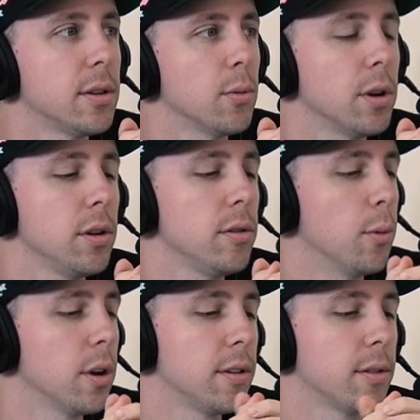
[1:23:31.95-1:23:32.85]
you, um,
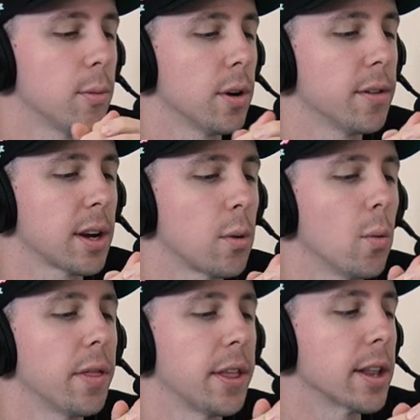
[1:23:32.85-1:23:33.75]
what is what is like
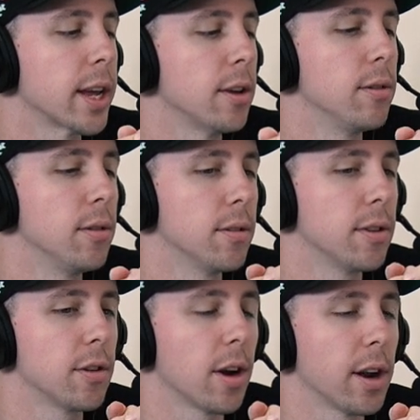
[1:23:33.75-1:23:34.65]
one thing that you do
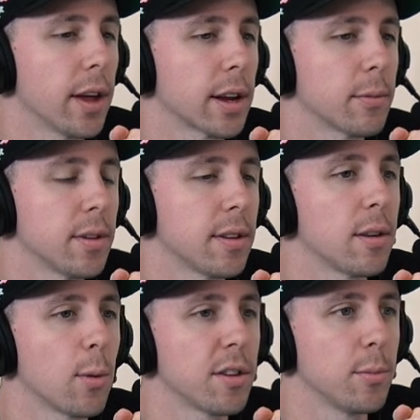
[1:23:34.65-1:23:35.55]
to try to like
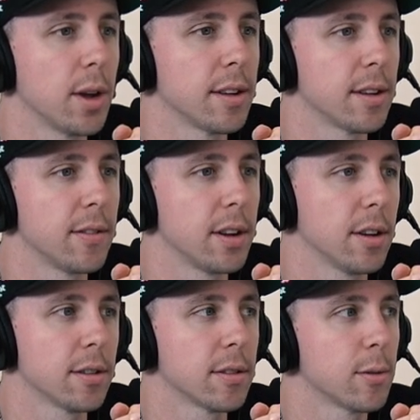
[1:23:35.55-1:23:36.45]
besides watching Beyonce
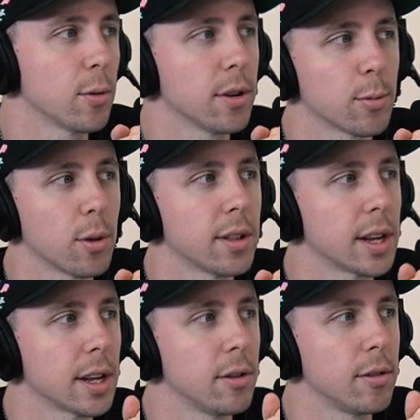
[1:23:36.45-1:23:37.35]
videos? What is one
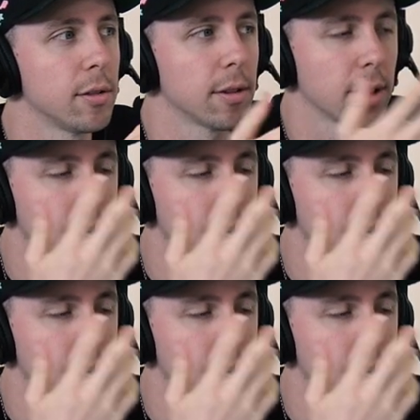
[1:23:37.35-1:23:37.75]
thing that you do to